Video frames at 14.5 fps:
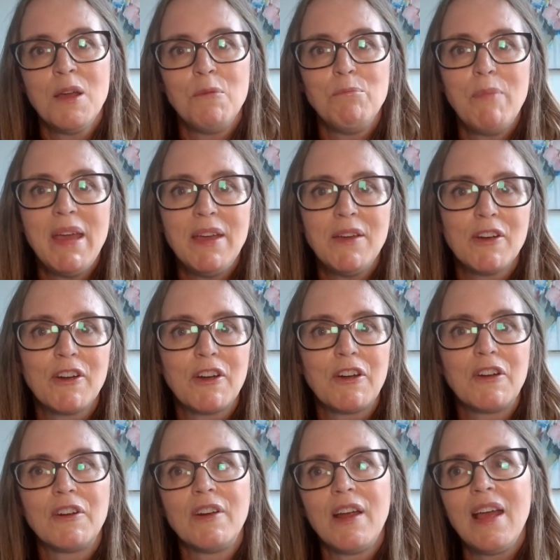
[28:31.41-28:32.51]

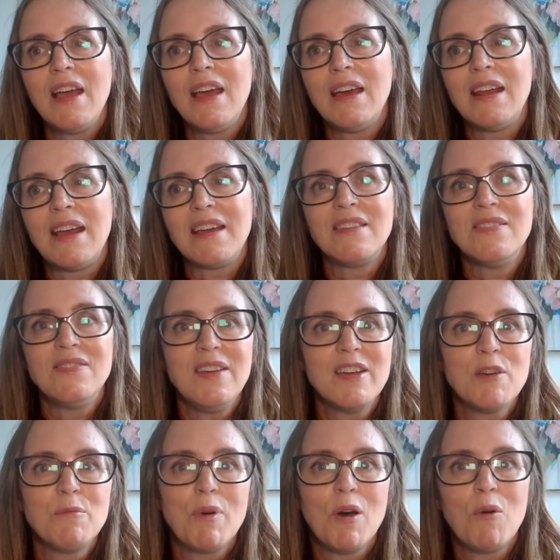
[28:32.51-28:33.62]
maker, and I can think
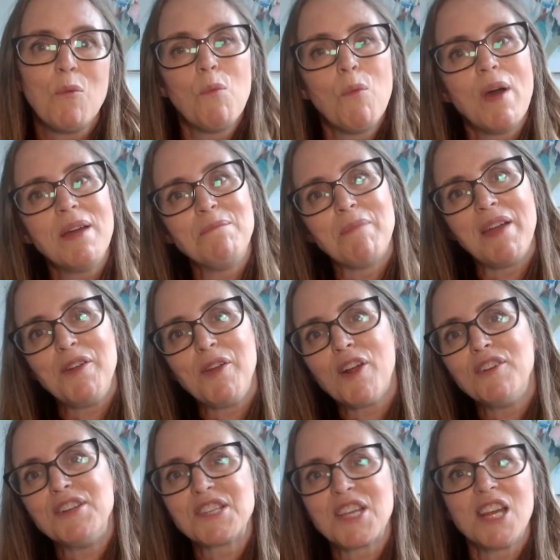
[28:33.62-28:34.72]
about what my
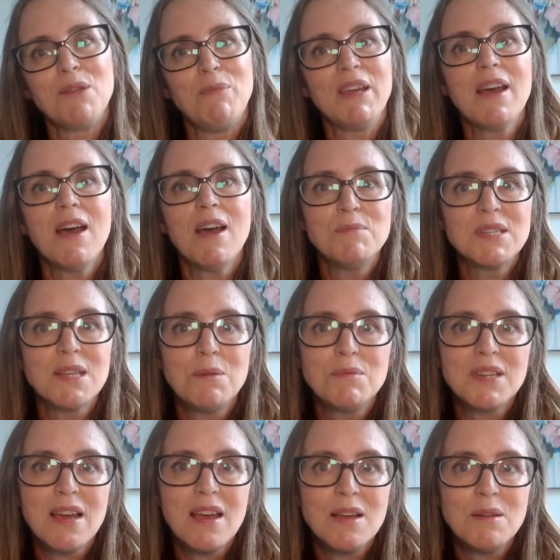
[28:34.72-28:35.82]
yarn is going to become
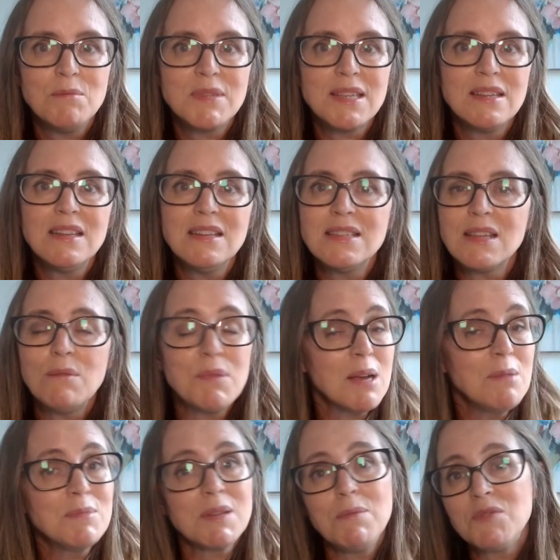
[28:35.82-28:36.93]
sometimes, and then
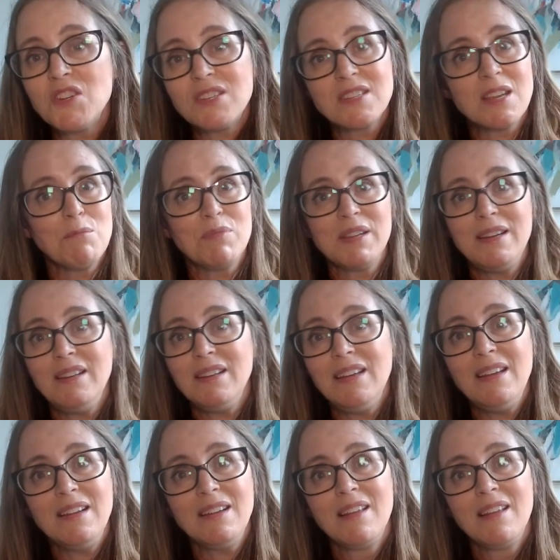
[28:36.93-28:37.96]
sometimes I'm just completely